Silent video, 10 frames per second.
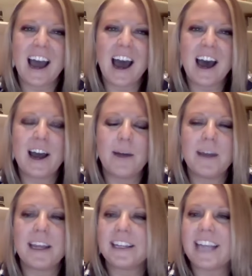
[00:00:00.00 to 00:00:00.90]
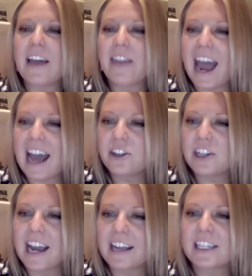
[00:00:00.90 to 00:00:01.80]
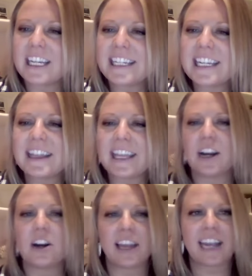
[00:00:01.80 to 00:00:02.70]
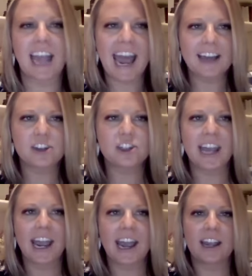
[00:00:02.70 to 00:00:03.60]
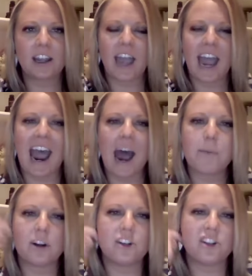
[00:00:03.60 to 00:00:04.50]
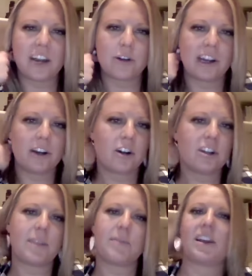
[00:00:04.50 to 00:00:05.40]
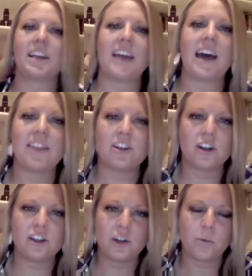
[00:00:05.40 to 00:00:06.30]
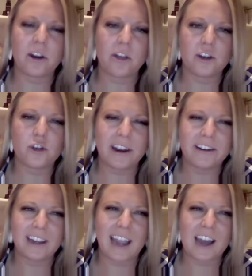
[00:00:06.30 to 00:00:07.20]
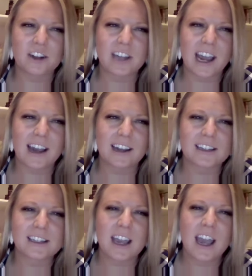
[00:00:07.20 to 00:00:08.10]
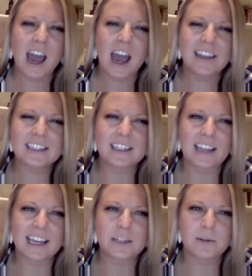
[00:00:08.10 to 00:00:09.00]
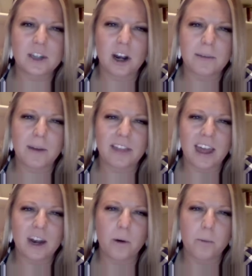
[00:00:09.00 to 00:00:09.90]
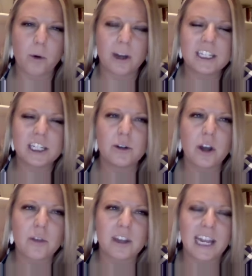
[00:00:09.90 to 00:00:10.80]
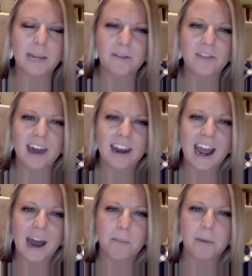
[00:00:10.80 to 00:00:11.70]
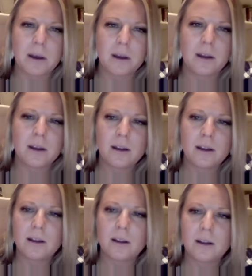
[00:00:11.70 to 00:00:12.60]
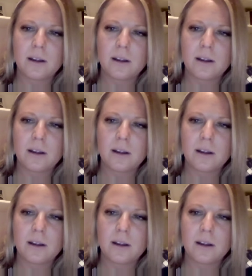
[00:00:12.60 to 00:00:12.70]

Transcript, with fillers: Um, yeah, the hashtags. Isn't there like a hashtag app or a generator or something like that that shows you what are the trending hashtags? I think Celeste was talking about that at one point. Do you know the name of that app? I